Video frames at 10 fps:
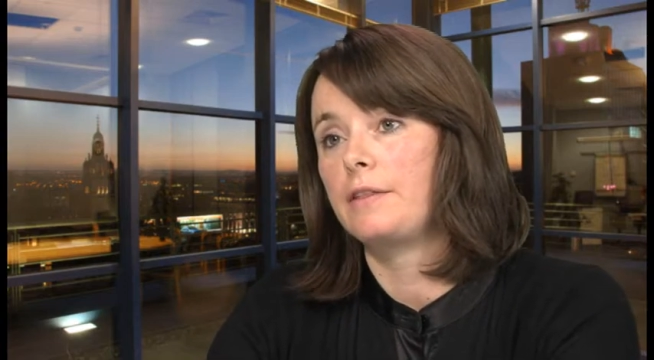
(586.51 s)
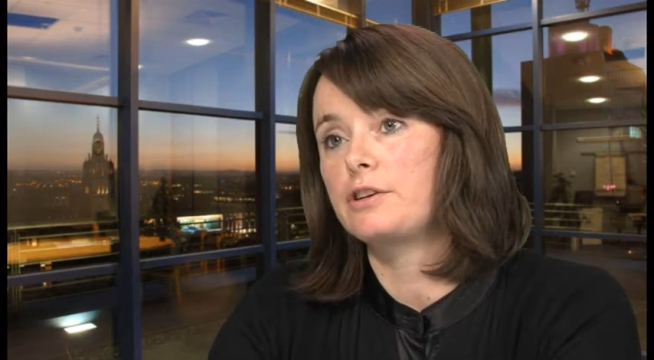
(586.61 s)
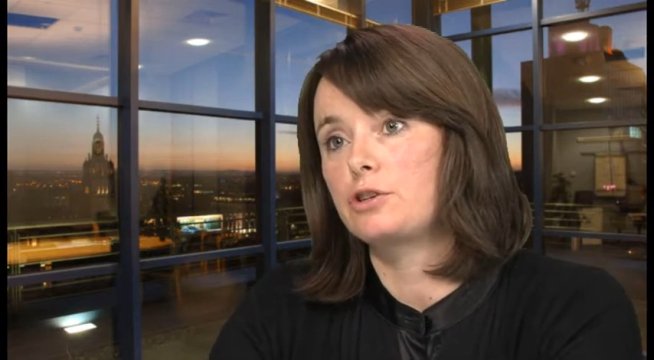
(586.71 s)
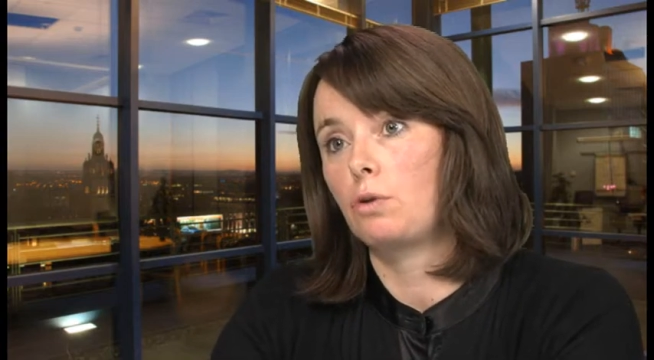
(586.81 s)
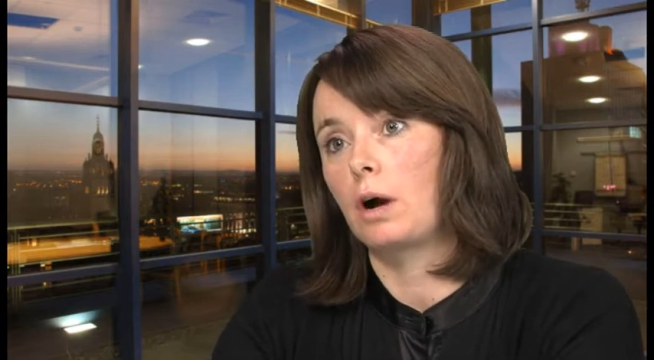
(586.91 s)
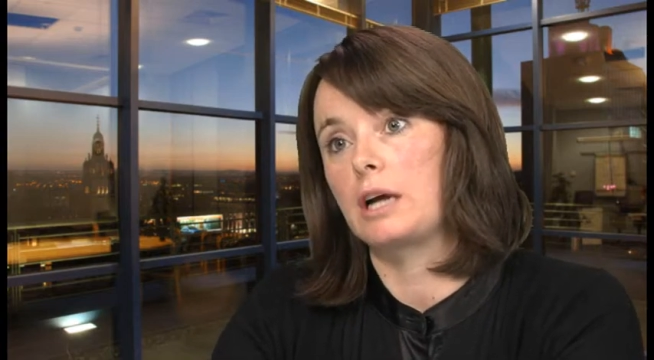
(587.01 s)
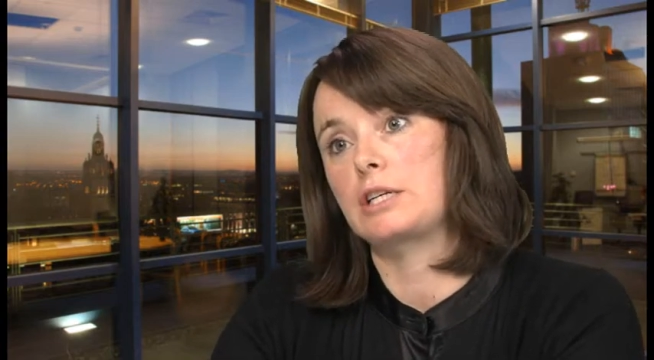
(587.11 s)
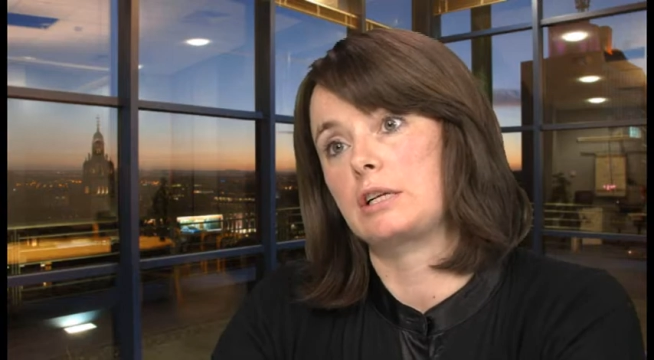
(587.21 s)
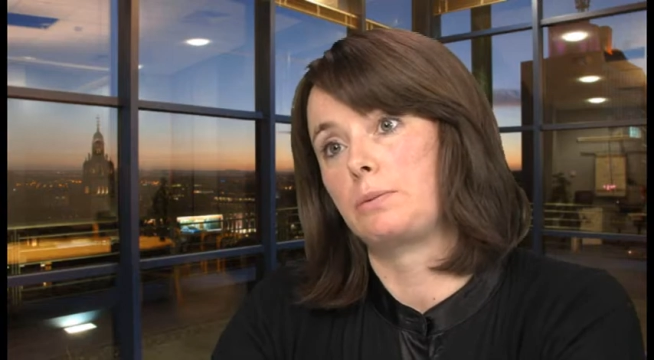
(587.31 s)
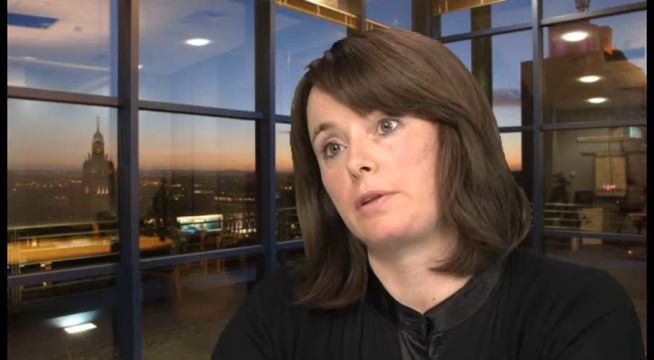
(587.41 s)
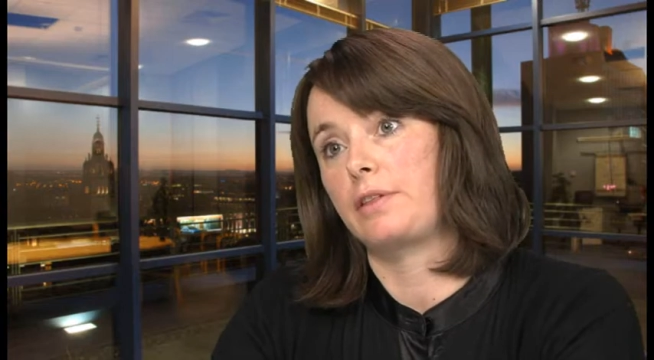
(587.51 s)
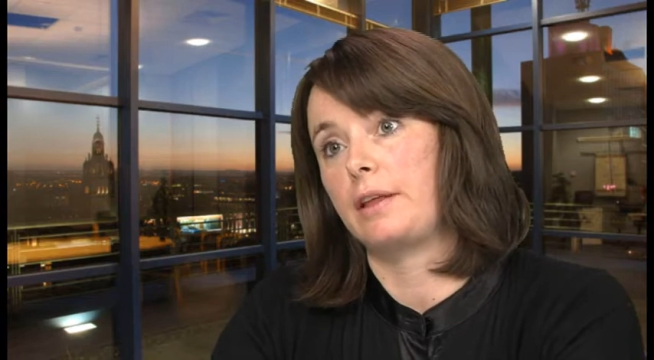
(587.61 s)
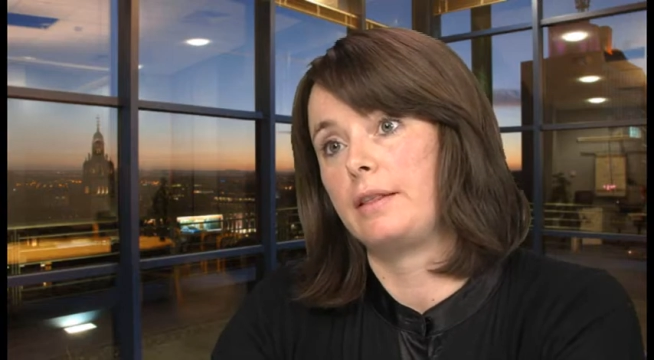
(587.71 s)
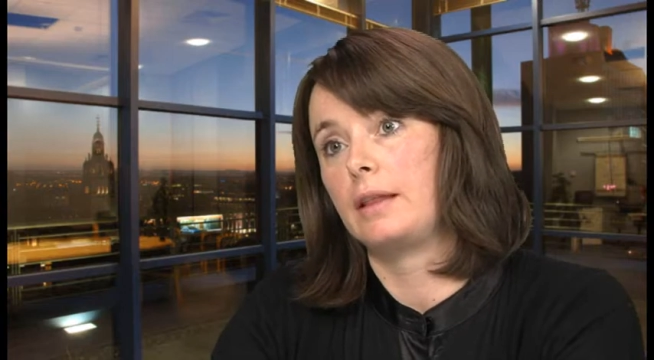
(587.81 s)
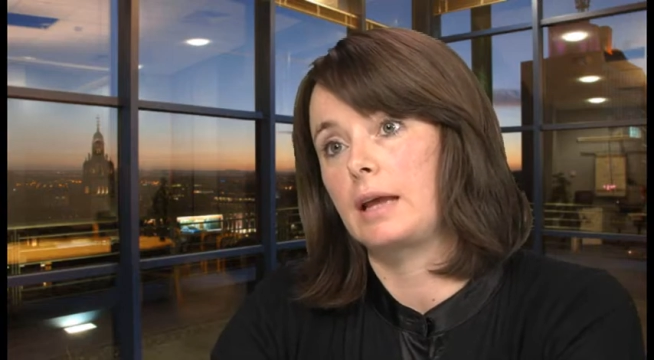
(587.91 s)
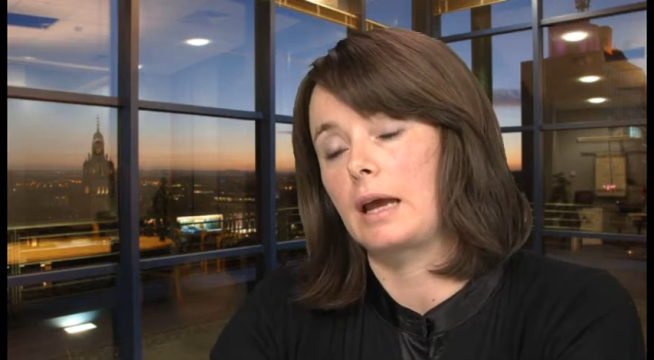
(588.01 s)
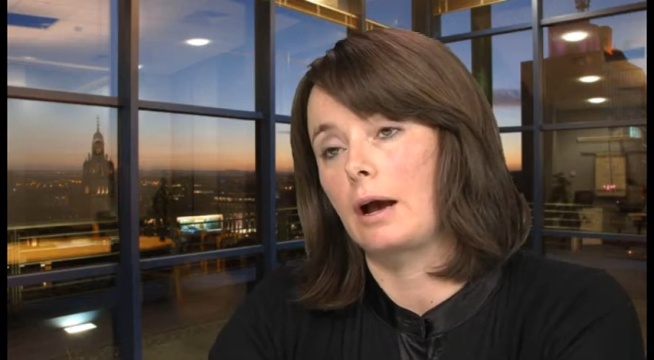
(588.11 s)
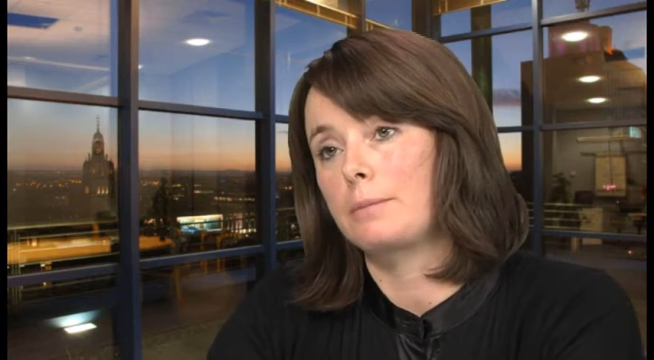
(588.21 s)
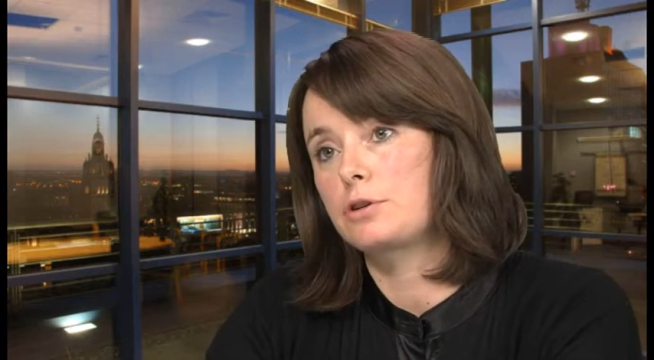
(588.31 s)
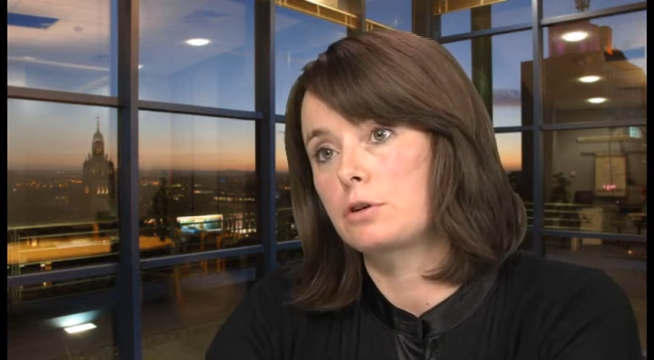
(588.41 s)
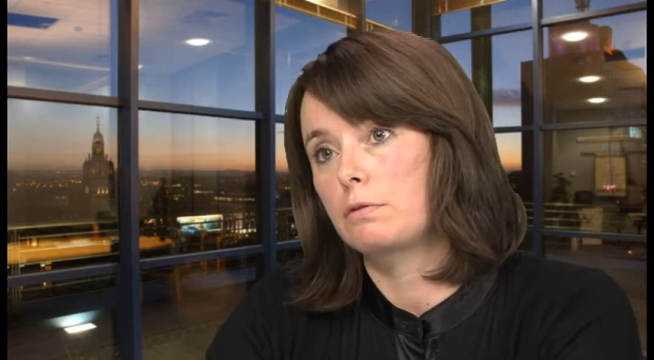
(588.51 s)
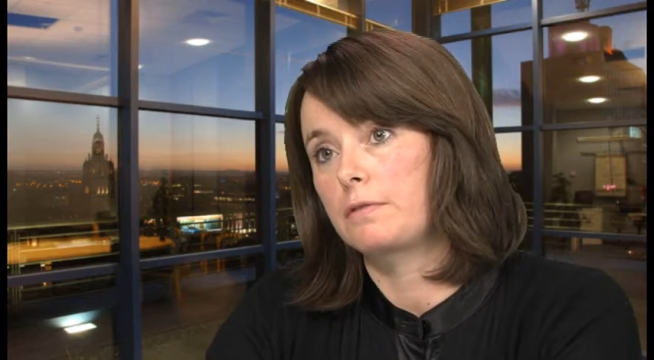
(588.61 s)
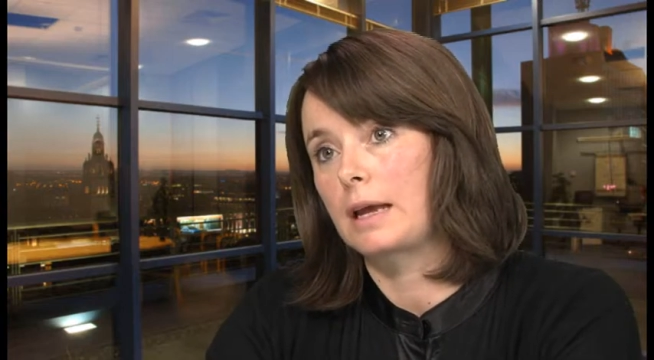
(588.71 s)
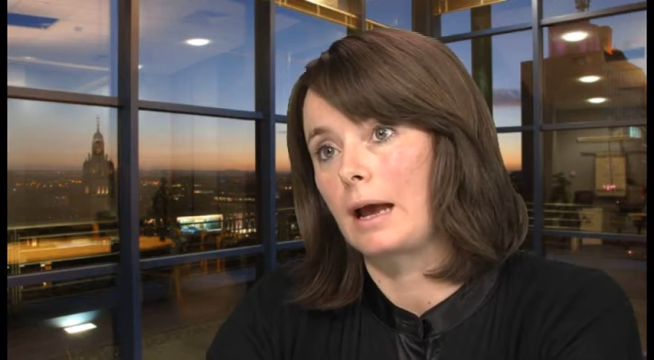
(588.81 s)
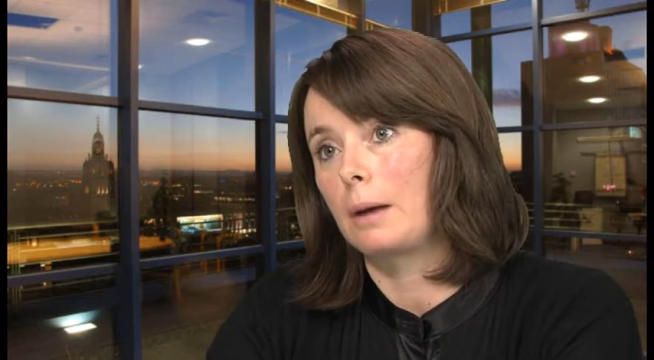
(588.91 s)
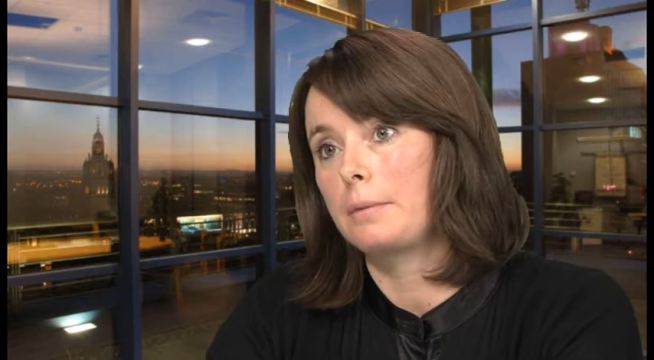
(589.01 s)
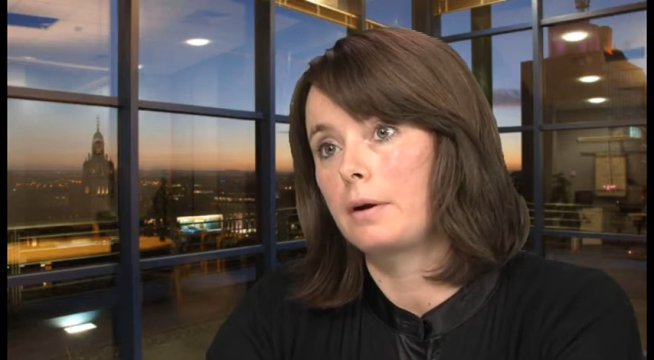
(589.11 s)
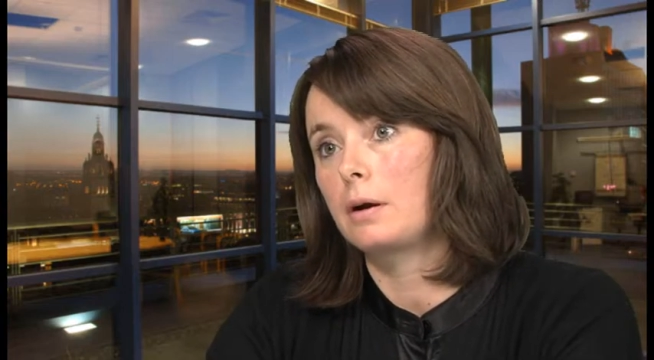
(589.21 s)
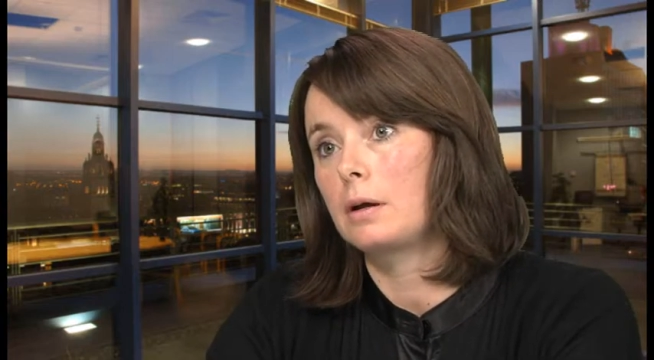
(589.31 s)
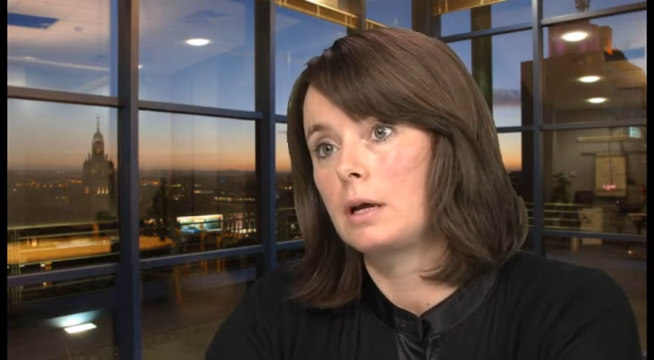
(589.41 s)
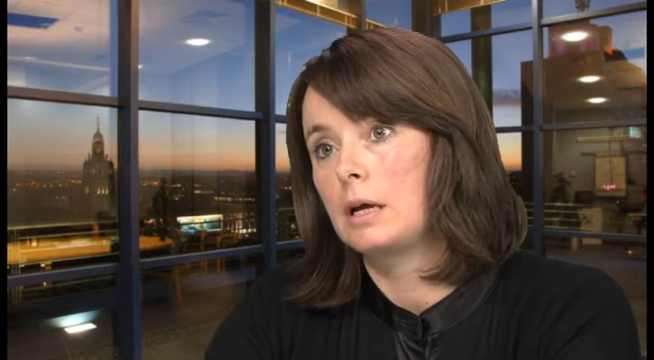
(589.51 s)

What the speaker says: that's not actually within the capture of the camera,